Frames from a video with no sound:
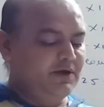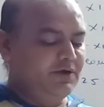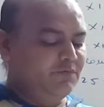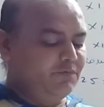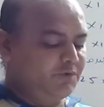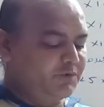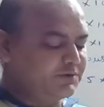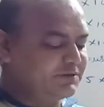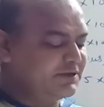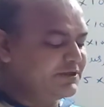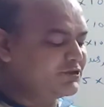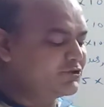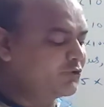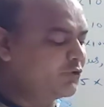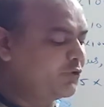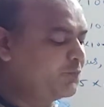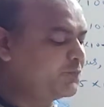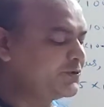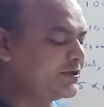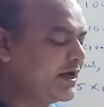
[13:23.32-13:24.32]
For these
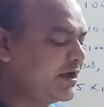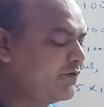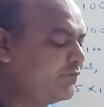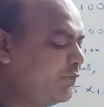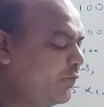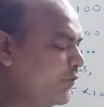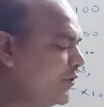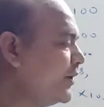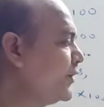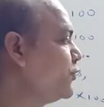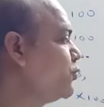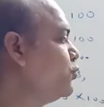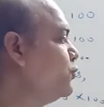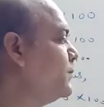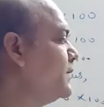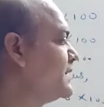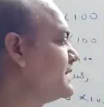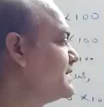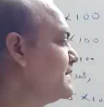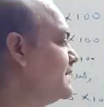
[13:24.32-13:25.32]
groups are
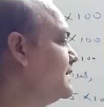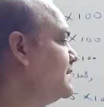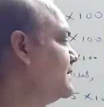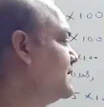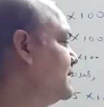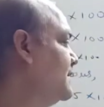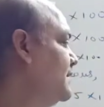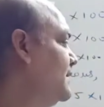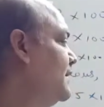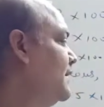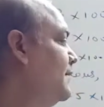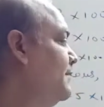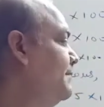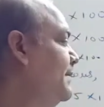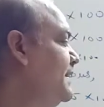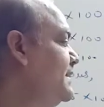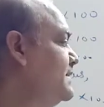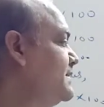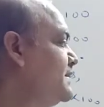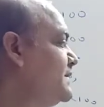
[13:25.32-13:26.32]
42%,
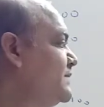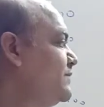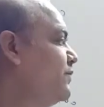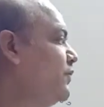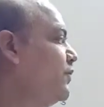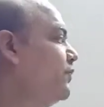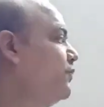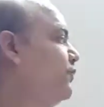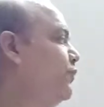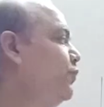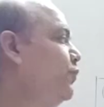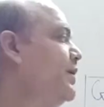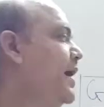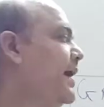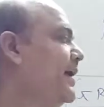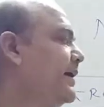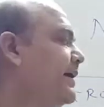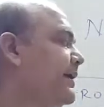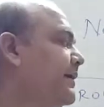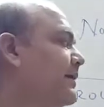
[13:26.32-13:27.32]
means for food
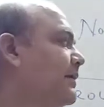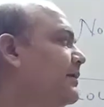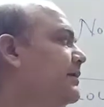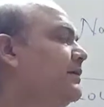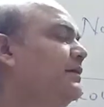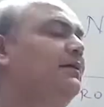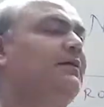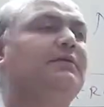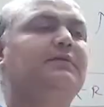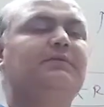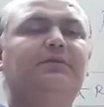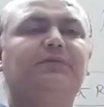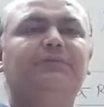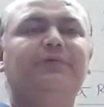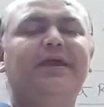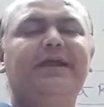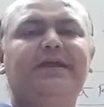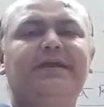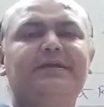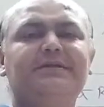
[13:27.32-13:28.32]
article the
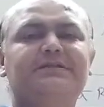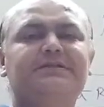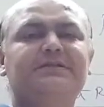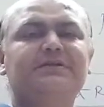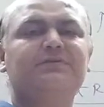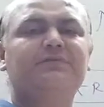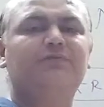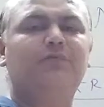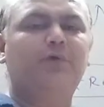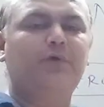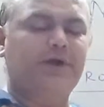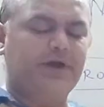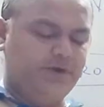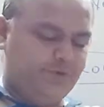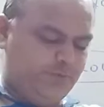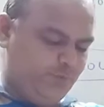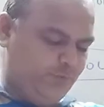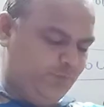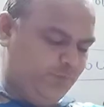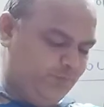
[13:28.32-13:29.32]
weight is
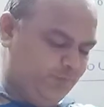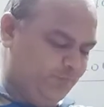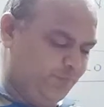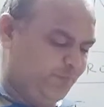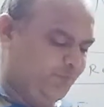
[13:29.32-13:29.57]
42.